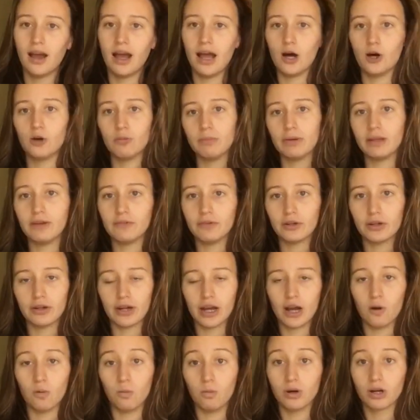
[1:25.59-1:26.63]
help me
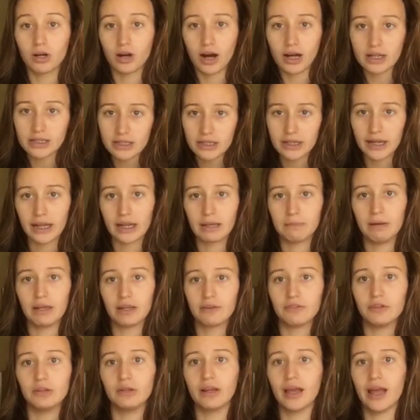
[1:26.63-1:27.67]
figure out what content I can
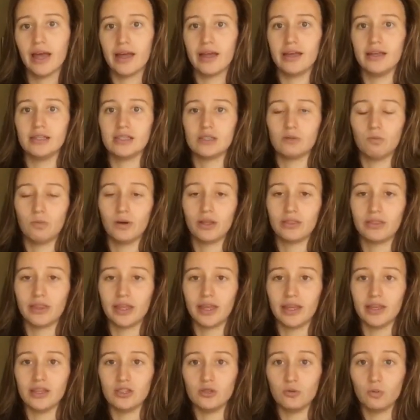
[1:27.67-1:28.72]
make for you guys, what
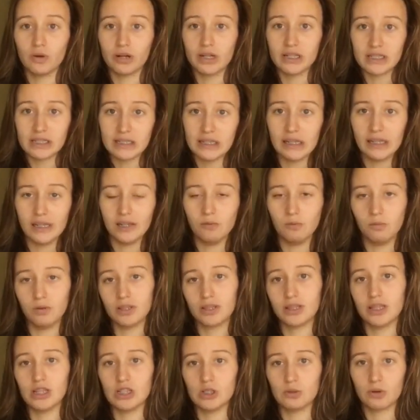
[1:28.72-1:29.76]
things you want to see,
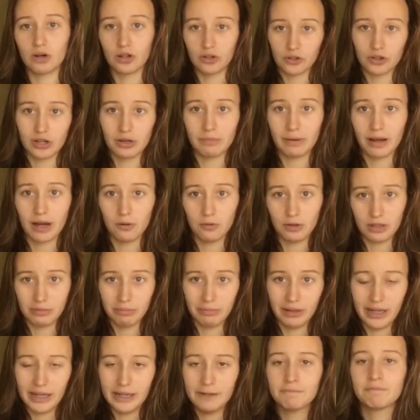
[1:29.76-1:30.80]
what things you want to learn about with
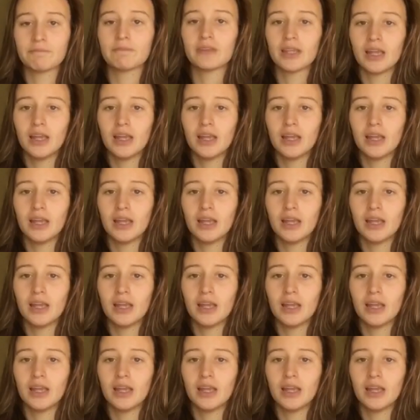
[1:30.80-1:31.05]
me.